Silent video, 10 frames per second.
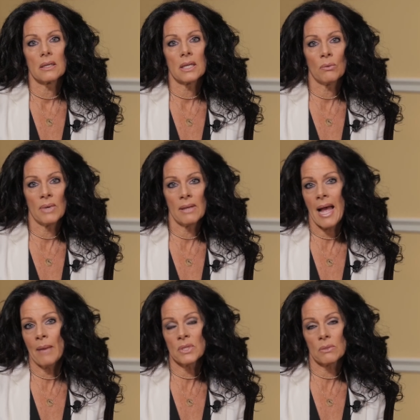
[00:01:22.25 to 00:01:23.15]
He
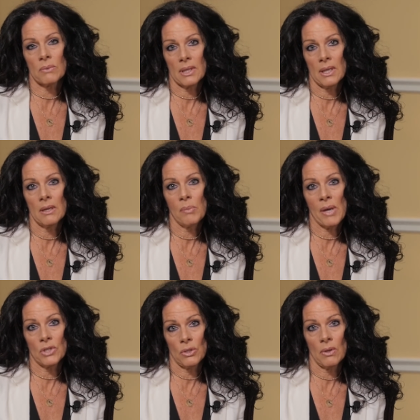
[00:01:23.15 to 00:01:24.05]
relapsed within
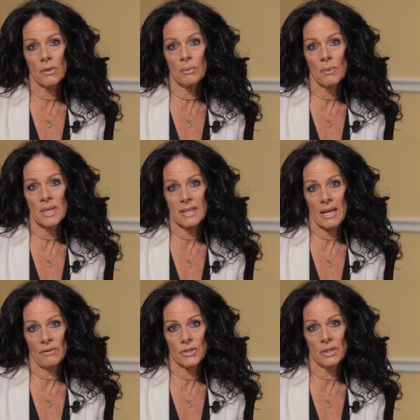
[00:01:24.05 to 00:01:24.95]
about two to three weeks
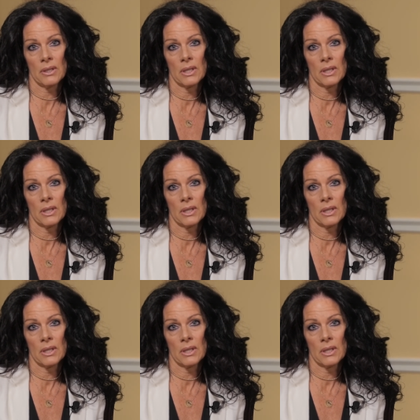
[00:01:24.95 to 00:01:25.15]
after.